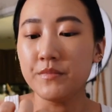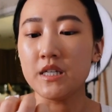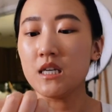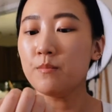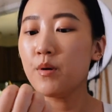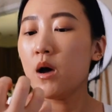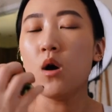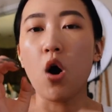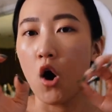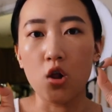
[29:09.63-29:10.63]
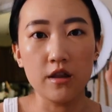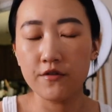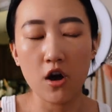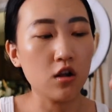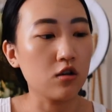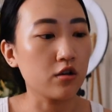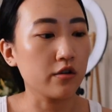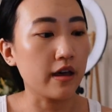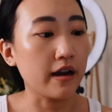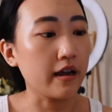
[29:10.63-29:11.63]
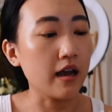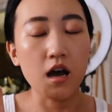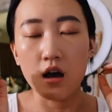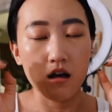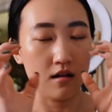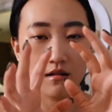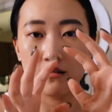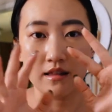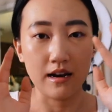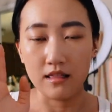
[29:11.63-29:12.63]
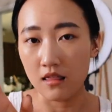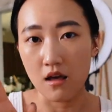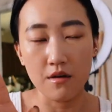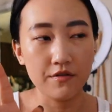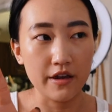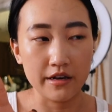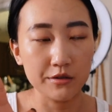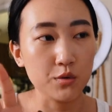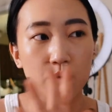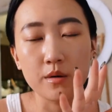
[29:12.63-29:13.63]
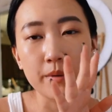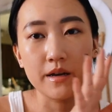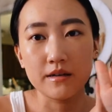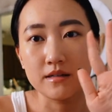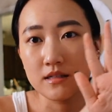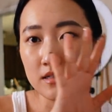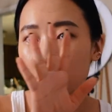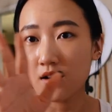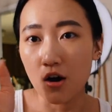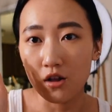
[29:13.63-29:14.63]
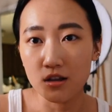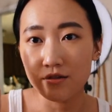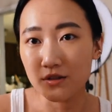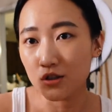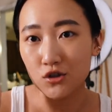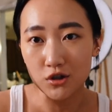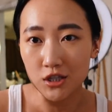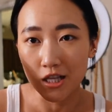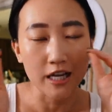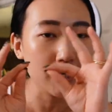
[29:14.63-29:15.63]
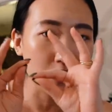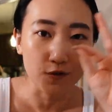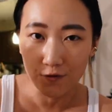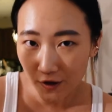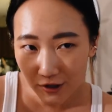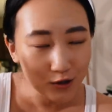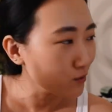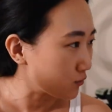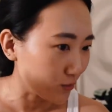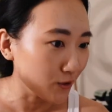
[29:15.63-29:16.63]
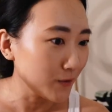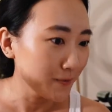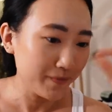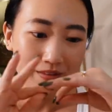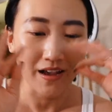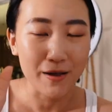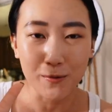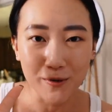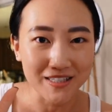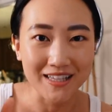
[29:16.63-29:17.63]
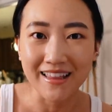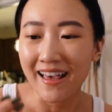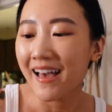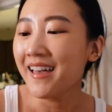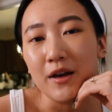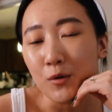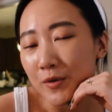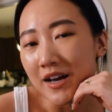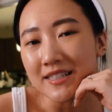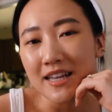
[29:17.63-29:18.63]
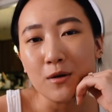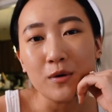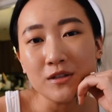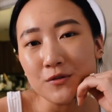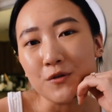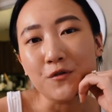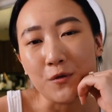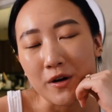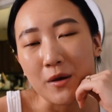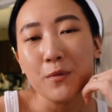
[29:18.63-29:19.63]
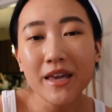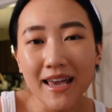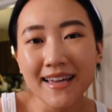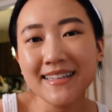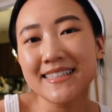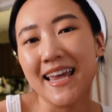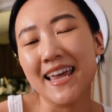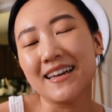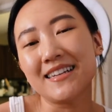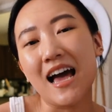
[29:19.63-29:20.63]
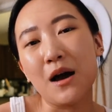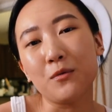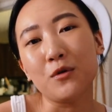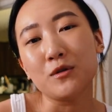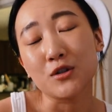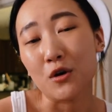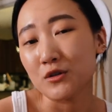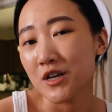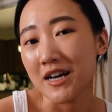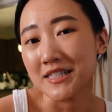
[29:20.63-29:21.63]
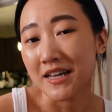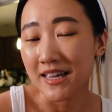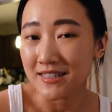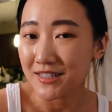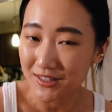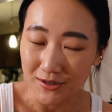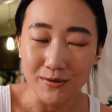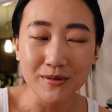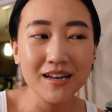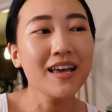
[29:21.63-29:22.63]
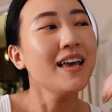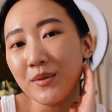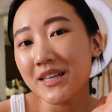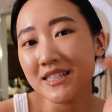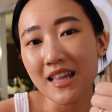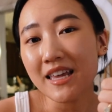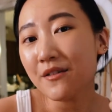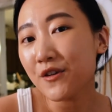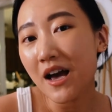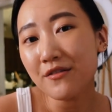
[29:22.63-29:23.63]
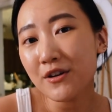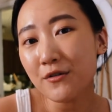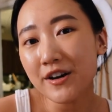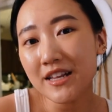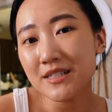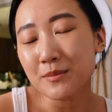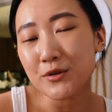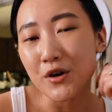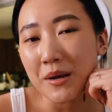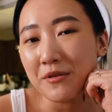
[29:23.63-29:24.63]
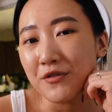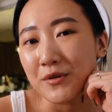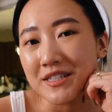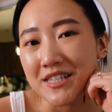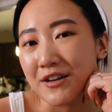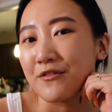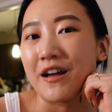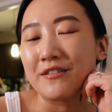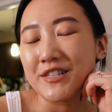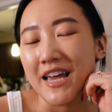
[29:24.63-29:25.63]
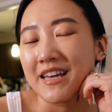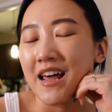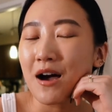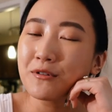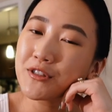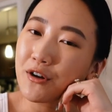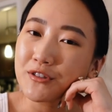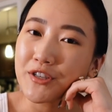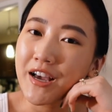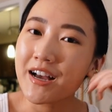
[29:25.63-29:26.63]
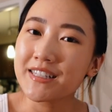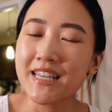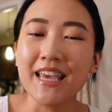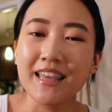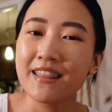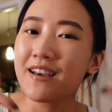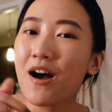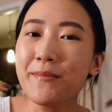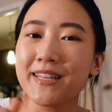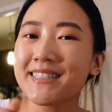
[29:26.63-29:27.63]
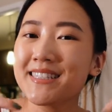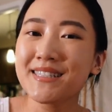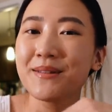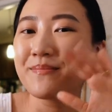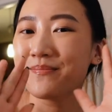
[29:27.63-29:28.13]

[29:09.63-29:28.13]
deep olive color that I that I love and adore because olive is just like the fun neutral. I always say that. I hope you guys had a wonderful four-day weekend and I will talk to you guys again soon. Please like if you haven't already, subscribe if you want to stick around, and I will talk to you guys in the comments.